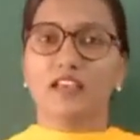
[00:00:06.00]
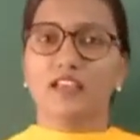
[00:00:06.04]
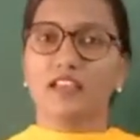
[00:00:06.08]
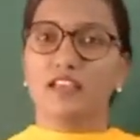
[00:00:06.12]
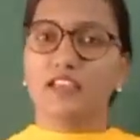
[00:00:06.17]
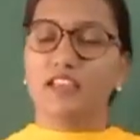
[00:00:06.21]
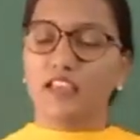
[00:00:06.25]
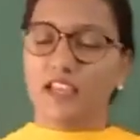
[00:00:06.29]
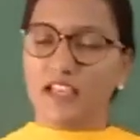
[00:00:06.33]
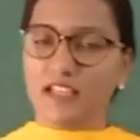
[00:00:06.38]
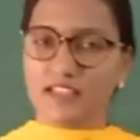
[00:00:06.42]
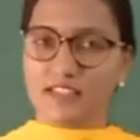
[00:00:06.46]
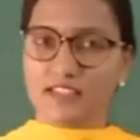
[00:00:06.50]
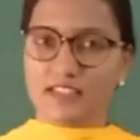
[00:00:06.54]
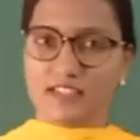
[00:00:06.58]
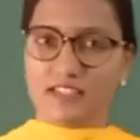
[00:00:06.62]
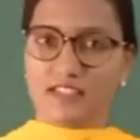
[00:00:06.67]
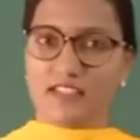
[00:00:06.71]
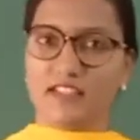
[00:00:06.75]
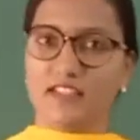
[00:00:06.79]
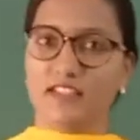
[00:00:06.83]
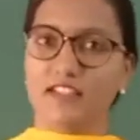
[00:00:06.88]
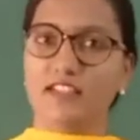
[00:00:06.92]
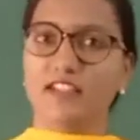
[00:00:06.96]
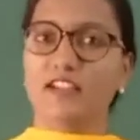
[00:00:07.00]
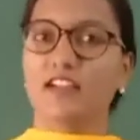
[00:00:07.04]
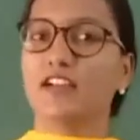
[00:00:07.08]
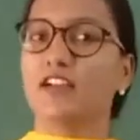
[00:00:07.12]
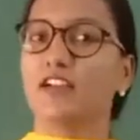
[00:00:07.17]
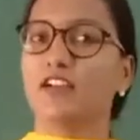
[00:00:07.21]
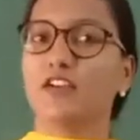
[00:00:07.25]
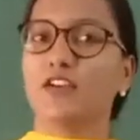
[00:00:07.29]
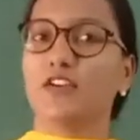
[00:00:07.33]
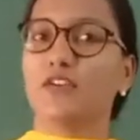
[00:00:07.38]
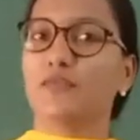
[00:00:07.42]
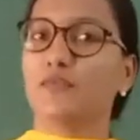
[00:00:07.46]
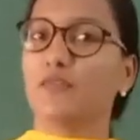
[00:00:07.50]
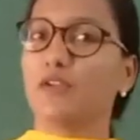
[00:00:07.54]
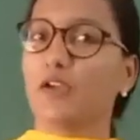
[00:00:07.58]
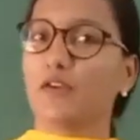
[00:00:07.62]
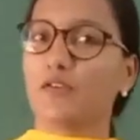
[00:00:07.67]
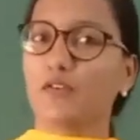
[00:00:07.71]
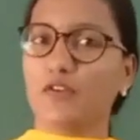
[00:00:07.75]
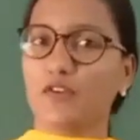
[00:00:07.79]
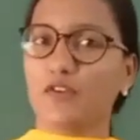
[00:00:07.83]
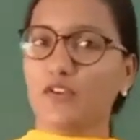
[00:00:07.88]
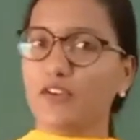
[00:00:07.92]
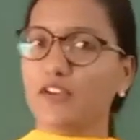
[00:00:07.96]
Yes, we have
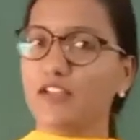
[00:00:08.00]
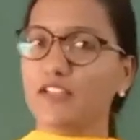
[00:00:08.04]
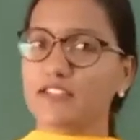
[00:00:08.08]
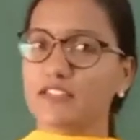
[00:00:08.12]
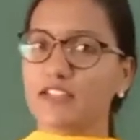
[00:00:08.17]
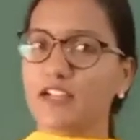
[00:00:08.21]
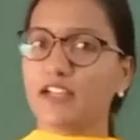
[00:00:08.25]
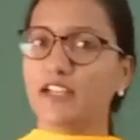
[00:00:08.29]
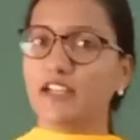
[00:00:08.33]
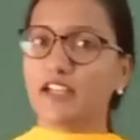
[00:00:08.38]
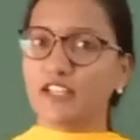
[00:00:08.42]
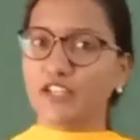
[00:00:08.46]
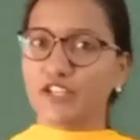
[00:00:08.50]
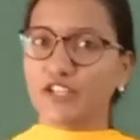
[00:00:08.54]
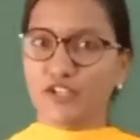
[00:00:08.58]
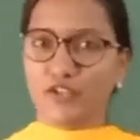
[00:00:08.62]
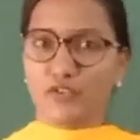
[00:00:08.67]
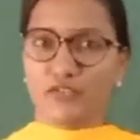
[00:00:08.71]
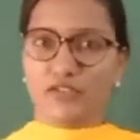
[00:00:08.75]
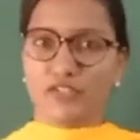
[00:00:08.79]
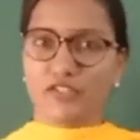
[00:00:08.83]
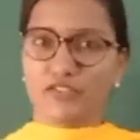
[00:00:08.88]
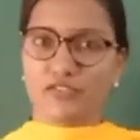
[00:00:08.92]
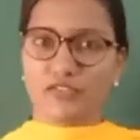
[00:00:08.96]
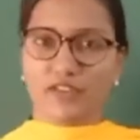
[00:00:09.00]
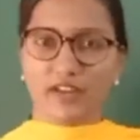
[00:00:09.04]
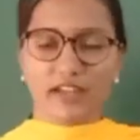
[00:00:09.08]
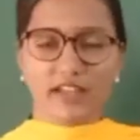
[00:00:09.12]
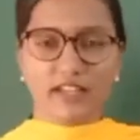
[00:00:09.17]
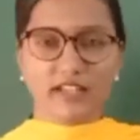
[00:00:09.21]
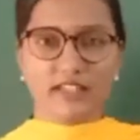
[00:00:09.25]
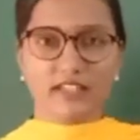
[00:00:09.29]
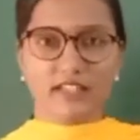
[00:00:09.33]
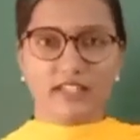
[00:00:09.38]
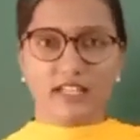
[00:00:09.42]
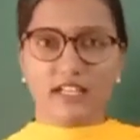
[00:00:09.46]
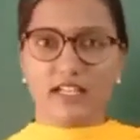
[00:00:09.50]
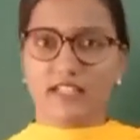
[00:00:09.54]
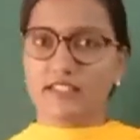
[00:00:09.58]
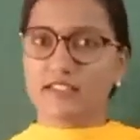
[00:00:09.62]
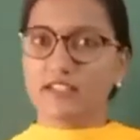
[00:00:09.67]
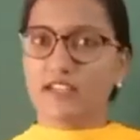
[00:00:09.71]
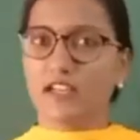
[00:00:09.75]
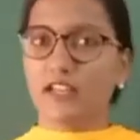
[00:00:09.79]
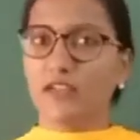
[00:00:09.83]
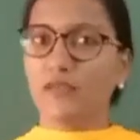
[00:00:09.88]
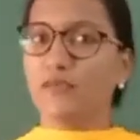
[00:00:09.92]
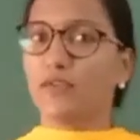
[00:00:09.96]
already started the unit, right?
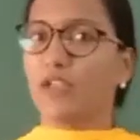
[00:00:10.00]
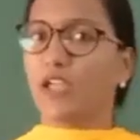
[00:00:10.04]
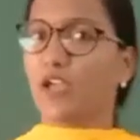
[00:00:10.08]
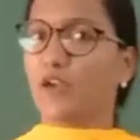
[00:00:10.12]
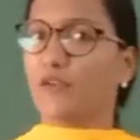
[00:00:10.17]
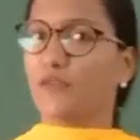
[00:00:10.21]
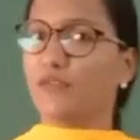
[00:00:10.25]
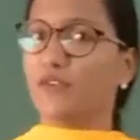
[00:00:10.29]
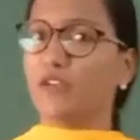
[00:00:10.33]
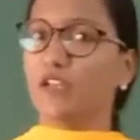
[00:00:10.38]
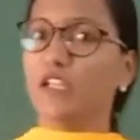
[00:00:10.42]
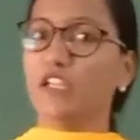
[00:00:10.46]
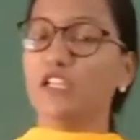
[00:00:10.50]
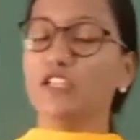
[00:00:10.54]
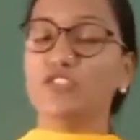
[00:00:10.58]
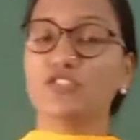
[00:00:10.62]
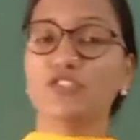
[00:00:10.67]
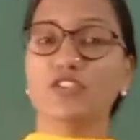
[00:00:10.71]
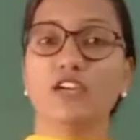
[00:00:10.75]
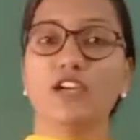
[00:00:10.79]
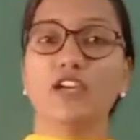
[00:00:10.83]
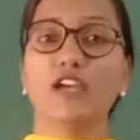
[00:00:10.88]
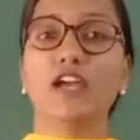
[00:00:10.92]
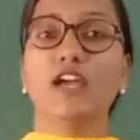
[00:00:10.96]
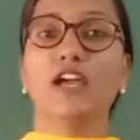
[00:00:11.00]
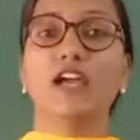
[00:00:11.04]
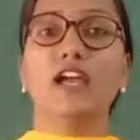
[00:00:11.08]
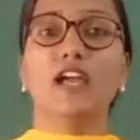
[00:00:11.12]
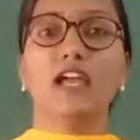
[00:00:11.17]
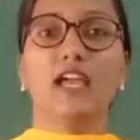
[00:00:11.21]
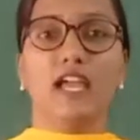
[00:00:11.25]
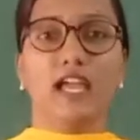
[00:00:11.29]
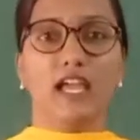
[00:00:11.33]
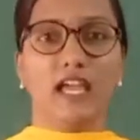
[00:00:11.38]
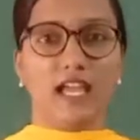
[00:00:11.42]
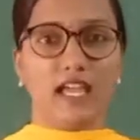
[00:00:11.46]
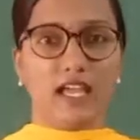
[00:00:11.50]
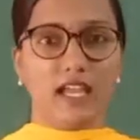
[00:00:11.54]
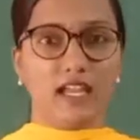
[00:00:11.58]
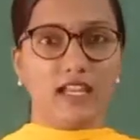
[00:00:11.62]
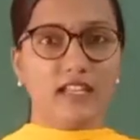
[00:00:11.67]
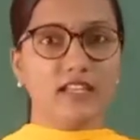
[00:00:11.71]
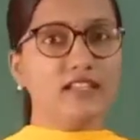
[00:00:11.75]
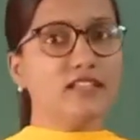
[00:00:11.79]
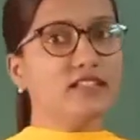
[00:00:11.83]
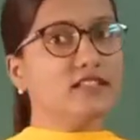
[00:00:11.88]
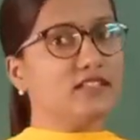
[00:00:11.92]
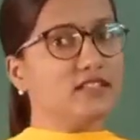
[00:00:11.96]
Yesterday we have finished
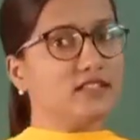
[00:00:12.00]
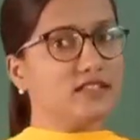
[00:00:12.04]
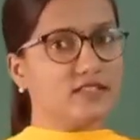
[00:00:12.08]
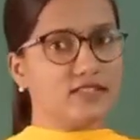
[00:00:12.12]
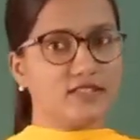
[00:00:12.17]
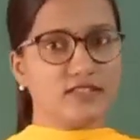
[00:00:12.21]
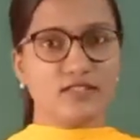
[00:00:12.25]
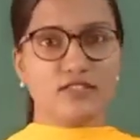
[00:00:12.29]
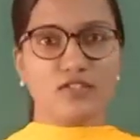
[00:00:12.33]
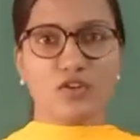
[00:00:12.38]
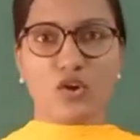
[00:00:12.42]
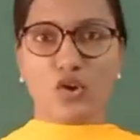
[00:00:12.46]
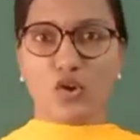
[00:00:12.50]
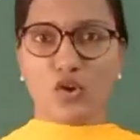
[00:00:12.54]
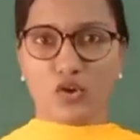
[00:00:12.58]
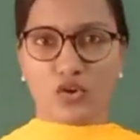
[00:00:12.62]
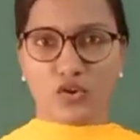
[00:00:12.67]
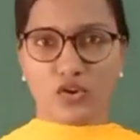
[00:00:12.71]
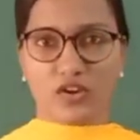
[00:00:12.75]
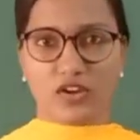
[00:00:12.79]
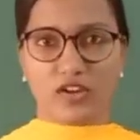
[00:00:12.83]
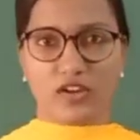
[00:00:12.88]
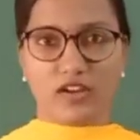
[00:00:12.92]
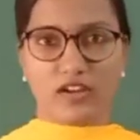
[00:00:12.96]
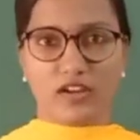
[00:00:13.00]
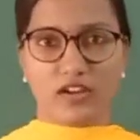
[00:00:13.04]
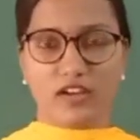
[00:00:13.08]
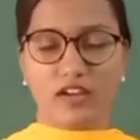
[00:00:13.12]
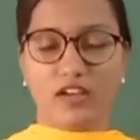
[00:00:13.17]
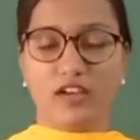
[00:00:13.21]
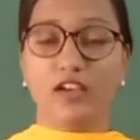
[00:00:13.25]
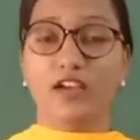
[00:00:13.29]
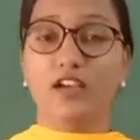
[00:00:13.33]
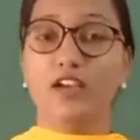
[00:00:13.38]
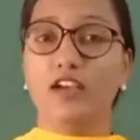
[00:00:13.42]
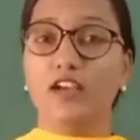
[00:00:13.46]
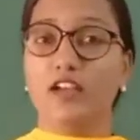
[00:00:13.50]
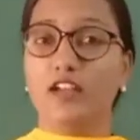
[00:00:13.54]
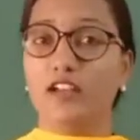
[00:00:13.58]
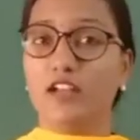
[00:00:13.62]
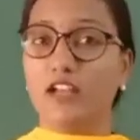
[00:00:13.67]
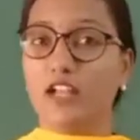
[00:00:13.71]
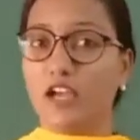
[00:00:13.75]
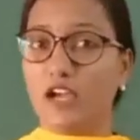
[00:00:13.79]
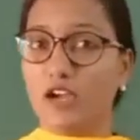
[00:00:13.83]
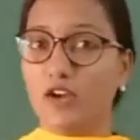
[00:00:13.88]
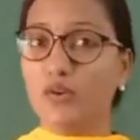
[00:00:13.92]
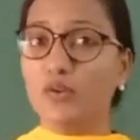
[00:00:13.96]
hen song.
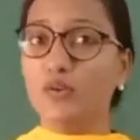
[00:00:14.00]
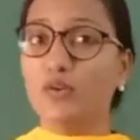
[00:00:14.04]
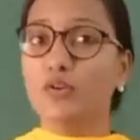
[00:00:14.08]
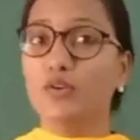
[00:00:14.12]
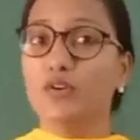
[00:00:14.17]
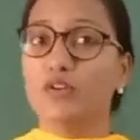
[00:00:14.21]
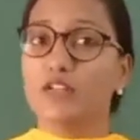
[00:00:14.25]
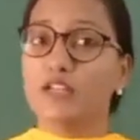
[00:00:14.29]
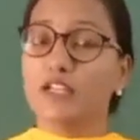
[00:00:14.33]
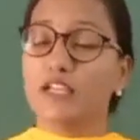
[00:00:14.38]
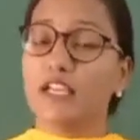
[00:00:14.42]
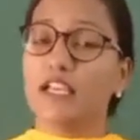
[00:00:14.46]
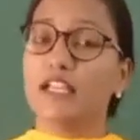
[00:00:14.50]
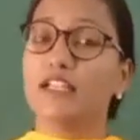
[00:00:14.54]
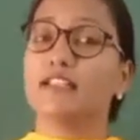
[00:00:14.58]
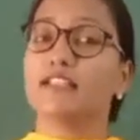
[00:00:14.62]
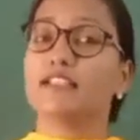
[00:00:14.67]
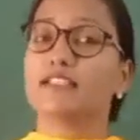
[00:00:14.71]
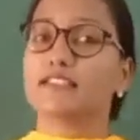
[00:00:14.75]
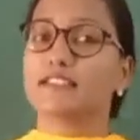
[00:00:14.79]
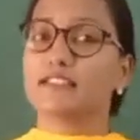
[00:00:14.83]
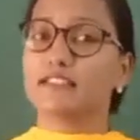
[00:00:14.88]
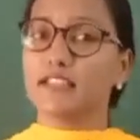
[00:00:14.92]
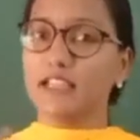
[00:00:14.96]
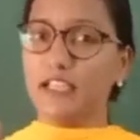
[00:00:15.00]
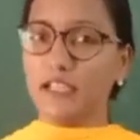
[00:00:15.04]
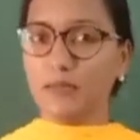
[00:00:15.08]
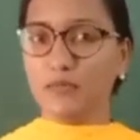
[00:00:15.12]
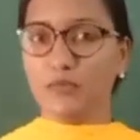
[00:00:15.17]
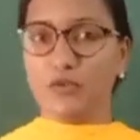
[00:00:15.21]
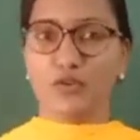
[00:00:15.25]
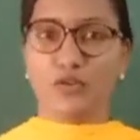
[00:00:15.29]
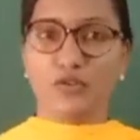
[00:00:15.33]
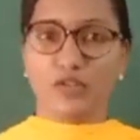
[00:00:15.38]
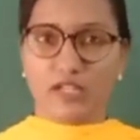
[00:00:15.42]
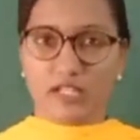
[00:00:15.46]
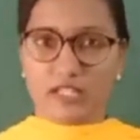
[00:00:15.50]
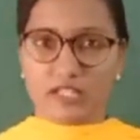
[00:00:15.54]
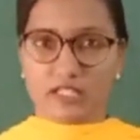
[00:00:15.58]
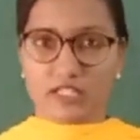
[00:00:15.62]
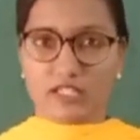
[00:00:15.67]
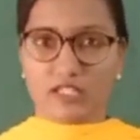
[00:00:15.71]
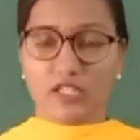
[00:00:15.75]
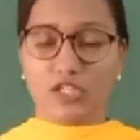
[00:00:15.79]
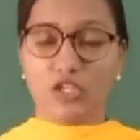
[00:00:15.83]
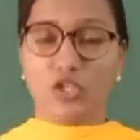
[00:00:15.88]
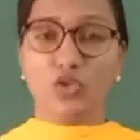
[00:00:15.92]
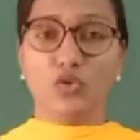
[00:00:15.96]
Now, in the same unit,
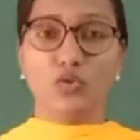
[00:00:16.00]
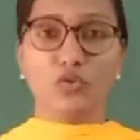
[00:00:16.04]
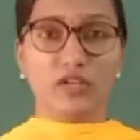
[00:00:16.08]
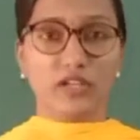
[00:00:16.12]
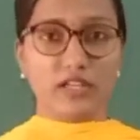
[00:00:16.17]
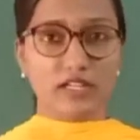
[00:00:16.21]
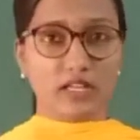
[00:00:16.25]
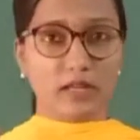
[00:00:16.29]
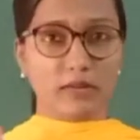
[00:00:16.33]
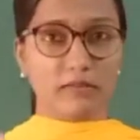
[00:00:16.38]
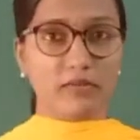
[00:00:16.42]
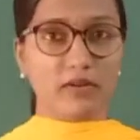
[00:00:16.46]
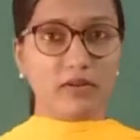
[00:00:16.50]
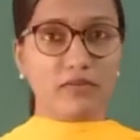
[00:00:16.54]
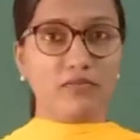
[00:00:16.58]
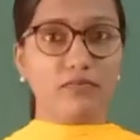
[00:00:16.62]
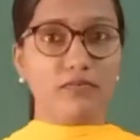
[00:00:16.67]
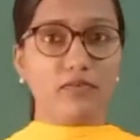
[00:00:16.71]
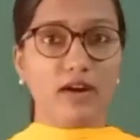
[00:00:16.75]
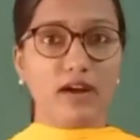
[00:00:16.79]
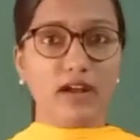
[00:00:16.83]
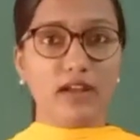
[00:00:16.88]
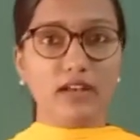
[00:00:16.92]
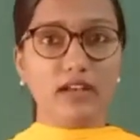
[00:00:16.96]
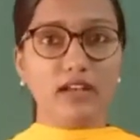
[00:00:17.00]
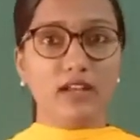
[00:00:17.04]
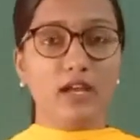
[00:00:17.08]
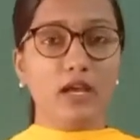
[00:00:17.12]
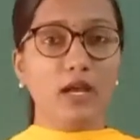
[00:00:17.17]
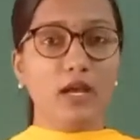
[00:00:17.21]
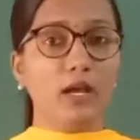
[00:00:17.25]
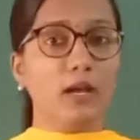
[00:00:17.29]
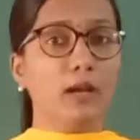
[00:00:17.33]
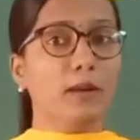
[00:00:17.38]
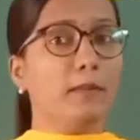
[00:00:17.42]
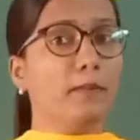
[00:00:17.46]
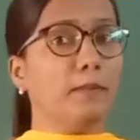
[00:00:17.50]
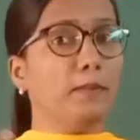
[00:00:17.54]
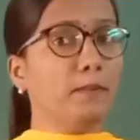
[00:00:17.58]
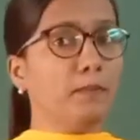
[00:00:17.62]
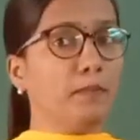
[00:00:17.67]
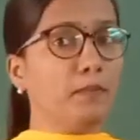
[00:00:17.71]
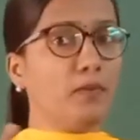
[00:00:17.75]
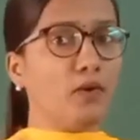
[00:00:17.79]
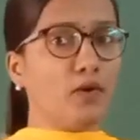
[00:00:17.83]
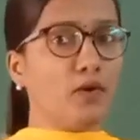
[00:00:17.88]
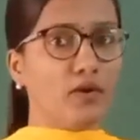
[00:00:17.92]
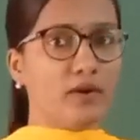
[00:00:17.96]
unit number 1,
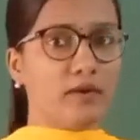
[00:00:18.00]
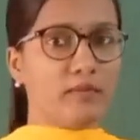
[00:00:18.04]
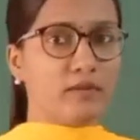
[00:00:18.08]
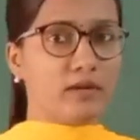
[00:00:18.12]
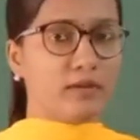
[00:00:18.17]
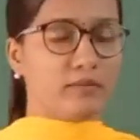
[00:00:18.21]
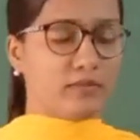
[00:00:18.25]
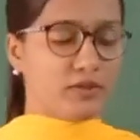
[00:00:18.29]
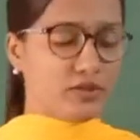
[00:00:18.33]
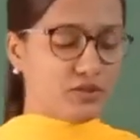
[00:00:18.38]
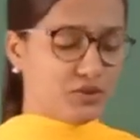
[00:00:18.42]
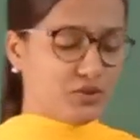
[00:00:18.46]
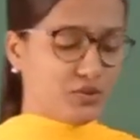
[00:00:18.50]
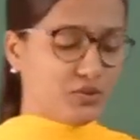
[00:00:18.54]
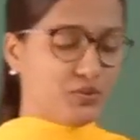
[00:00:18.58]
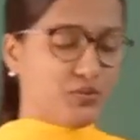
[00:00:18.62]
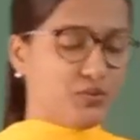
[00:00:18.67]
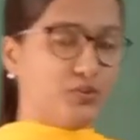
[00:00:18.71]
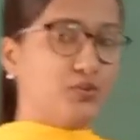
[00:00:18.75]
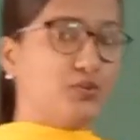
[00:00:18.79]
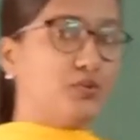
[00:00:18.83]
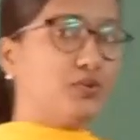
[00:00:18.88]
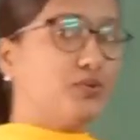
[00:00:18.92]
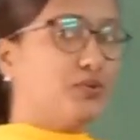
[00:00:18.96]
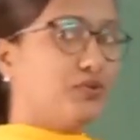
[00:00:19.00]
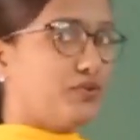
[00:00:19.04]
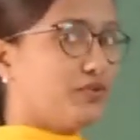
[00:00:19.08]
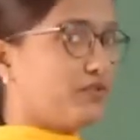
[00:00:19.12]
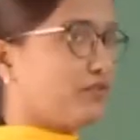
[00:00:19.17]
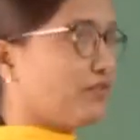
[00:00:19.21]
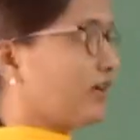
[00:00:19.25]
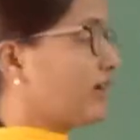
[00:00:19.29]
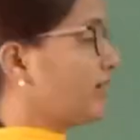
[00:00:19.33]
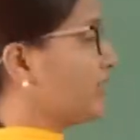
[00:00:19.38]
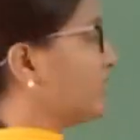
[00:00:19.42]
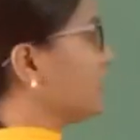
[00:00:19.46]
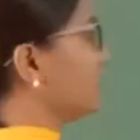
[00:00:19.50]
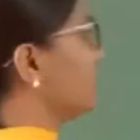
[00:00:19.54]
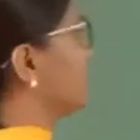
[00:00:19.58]
poem number 2, right?